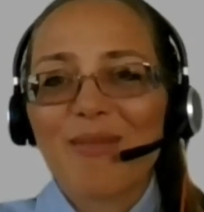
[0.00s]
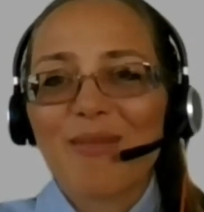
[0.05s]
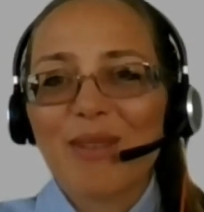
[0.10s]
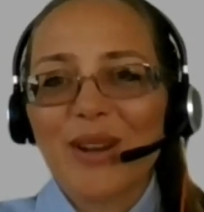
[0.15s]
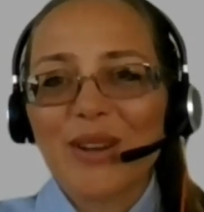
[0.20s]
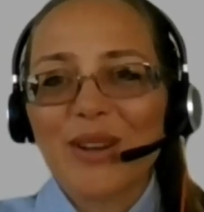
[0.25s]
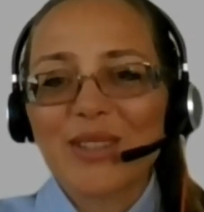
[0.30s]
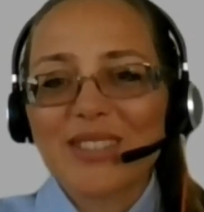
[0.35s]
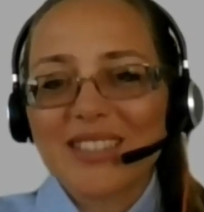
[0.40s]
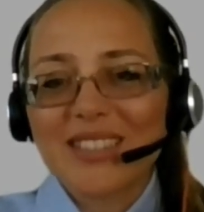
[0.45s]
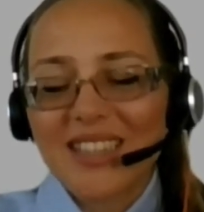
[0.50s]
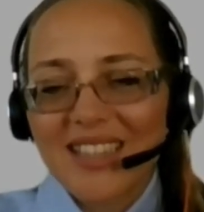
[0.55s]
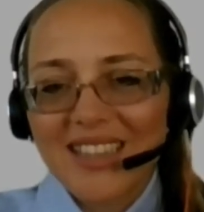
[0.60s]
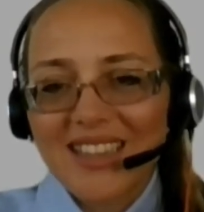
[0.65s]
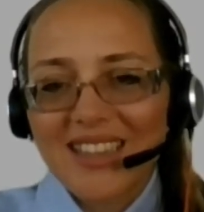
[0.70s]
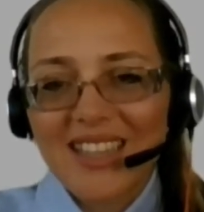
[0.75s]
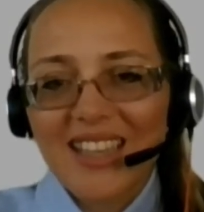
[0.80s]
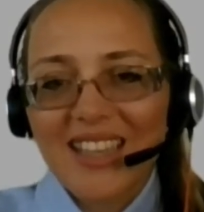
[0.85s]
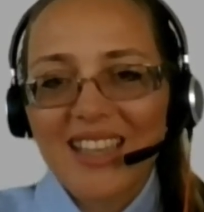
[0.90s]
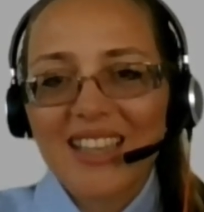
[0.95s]
because
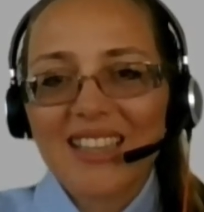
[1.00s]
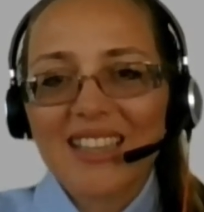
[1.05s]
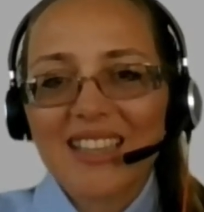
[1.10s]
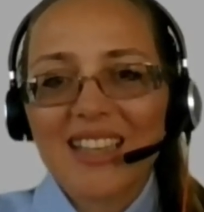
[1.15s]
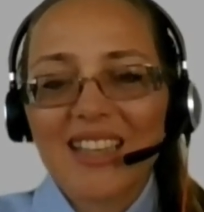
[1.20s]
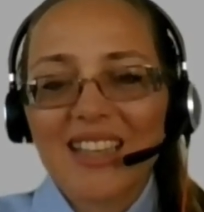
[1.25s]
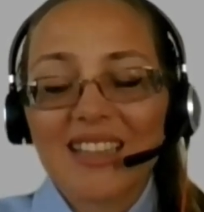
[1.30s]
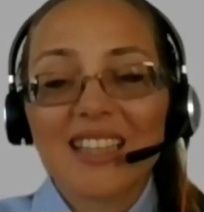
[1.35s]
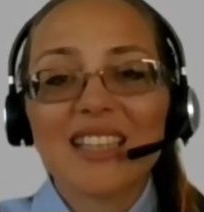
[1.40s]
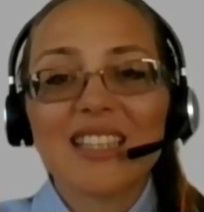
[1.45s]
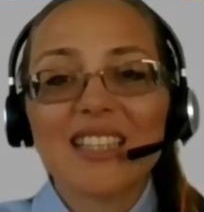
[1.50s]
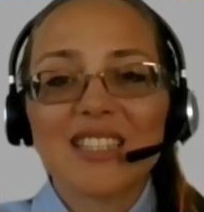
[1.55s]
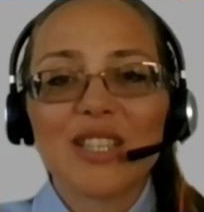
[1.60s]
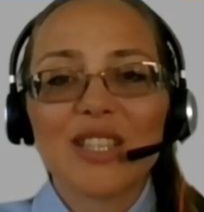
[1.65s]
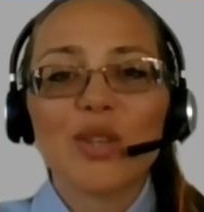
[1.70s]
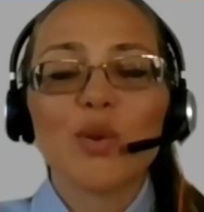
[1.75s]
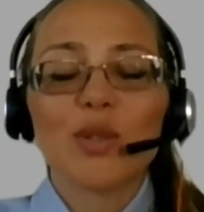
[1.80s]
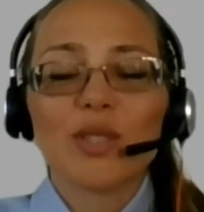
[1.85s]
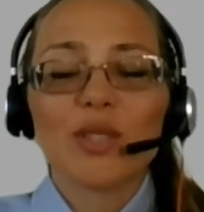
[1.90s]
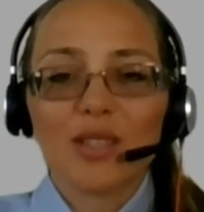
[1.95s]
they think that they
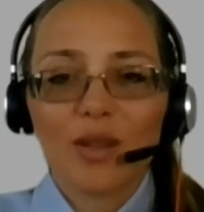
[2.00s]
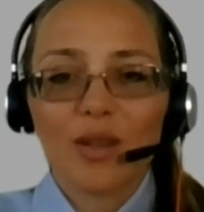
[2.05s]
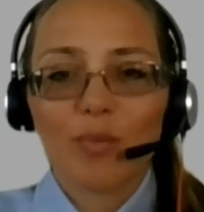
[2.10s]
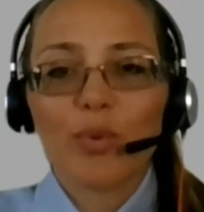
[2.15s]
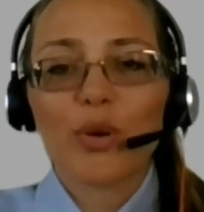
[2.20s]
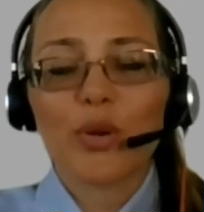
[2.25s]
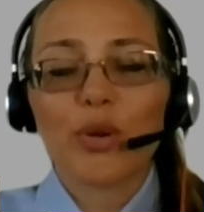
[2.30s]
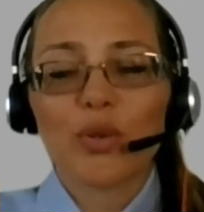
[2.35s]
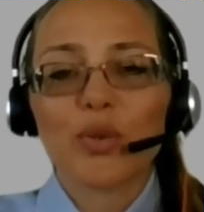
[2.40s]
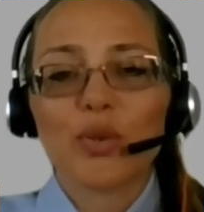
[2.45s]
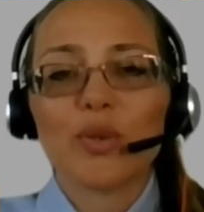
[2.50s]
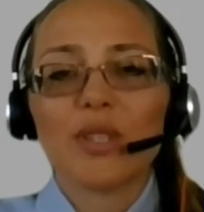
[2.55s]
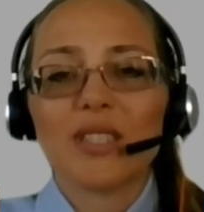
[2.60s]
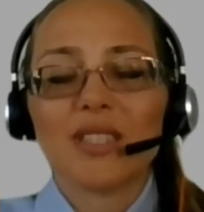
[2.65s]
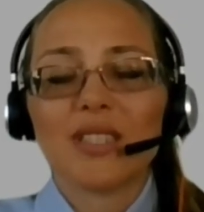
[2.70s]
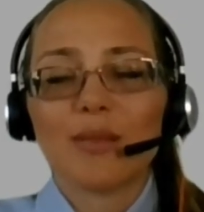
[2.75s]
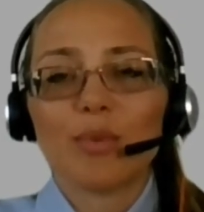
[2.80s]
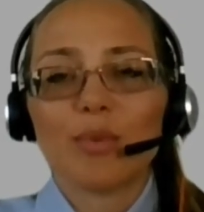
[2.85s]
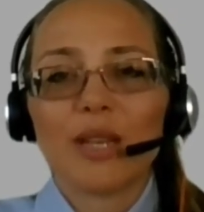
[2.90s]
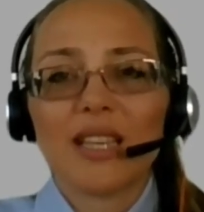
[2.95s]
see you as an
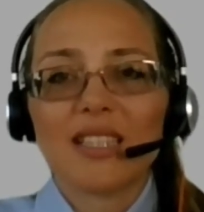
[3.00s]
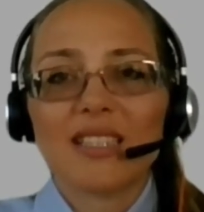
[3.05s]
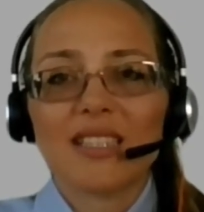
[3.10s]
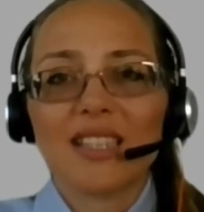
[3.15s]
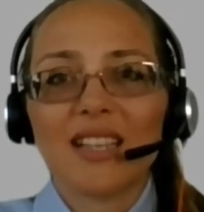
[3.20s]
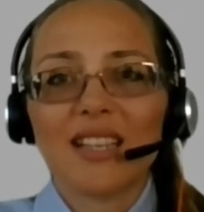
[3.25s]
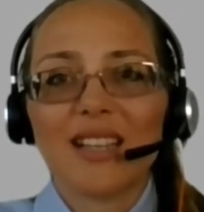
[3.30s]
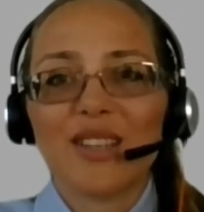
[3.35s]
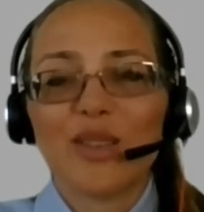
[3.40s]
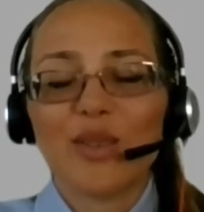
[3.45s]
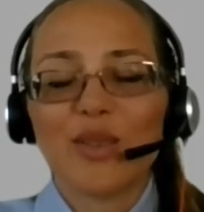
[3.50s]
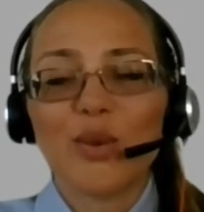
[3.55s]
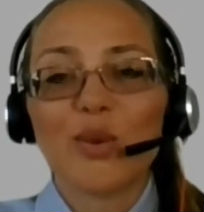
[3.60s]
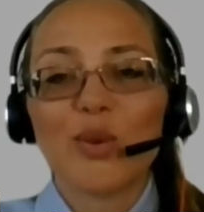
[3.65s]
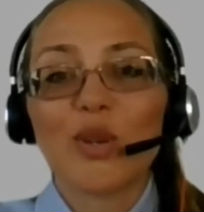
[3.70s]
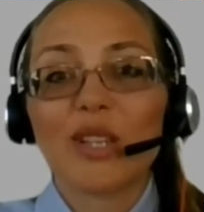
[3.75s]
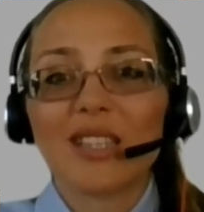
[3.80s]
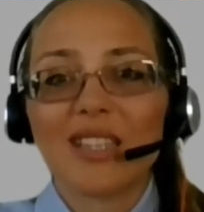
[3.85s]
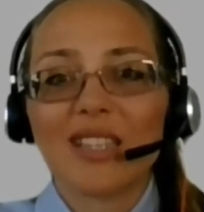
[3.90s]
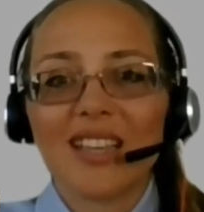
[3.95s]
opportunity basically
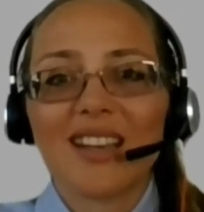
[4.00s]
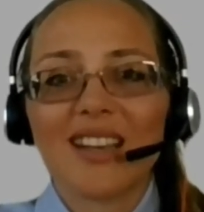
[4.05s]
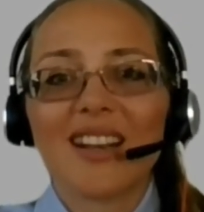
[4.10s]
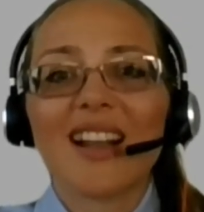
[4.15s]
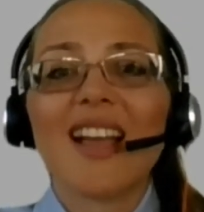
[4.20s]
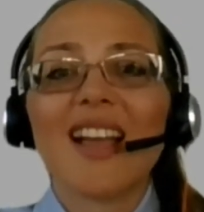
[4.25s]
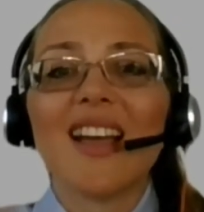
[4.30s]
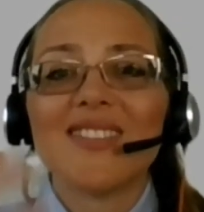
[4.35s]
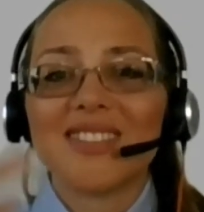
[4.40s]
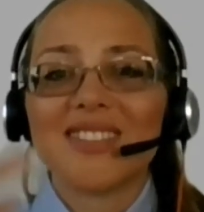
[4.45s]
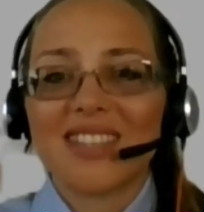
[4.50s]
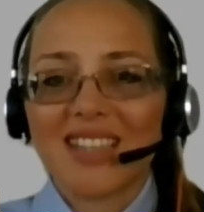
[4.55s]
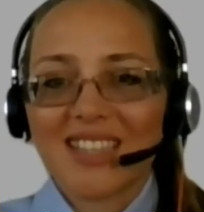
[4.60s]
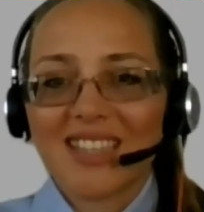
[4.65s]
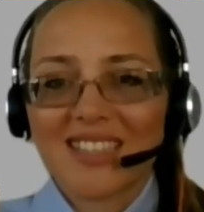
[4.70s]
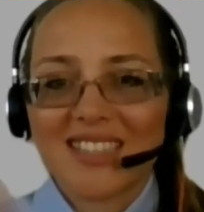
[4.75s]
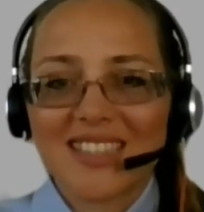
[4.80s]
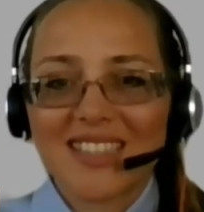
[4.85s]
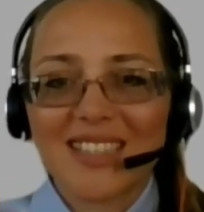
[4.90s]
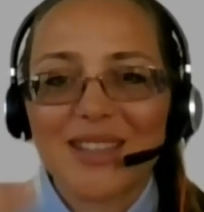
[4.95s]
you are their
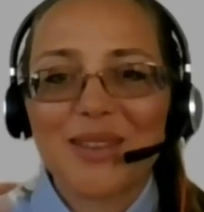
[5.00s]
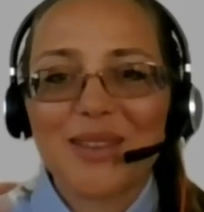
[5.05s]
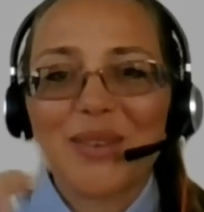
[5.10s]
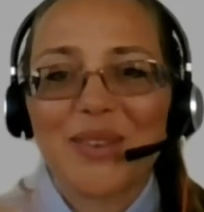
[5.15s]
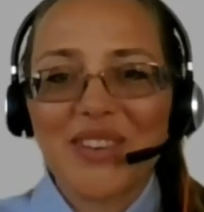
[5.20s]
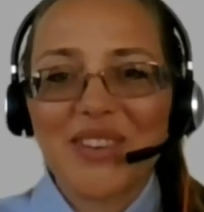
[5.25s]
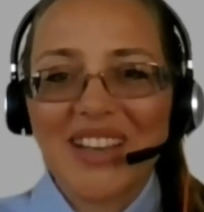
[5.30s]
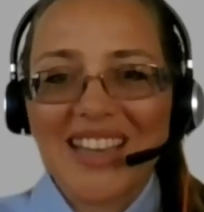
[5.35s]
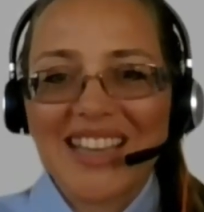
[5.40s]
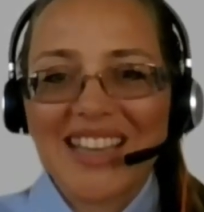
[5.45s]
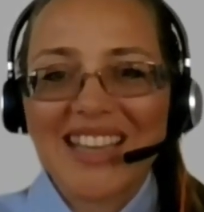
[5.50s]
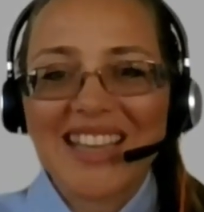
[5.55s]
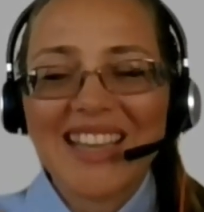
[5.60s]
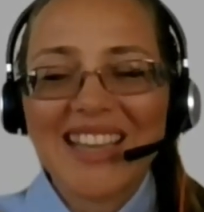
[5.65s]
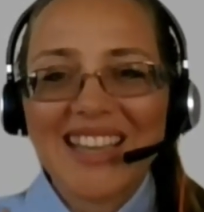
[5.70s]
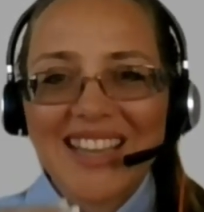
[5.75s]
everest in a way